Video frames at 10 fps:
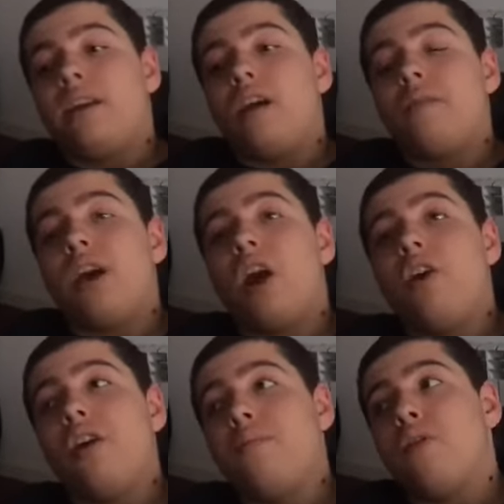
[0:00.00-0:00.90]
I mean, I
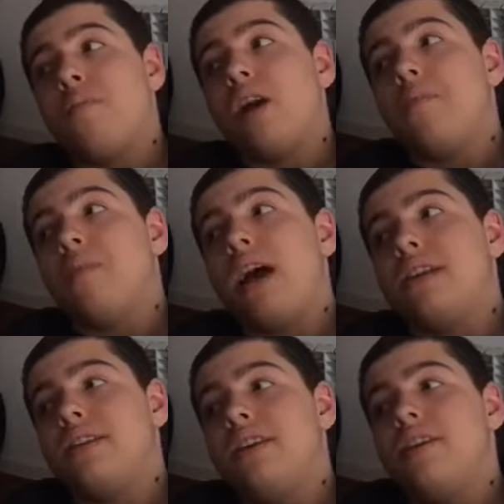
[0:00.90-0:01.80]
already broke my arm
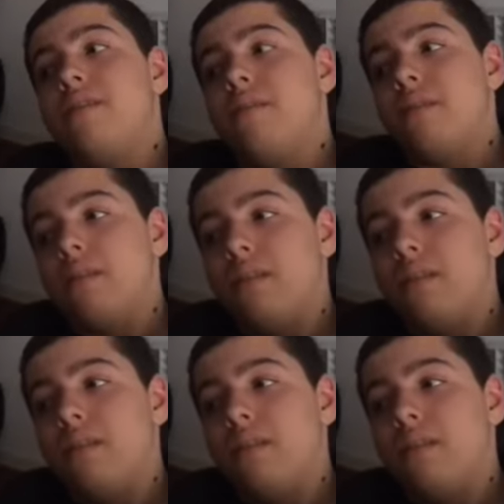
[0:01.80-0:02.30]
last year.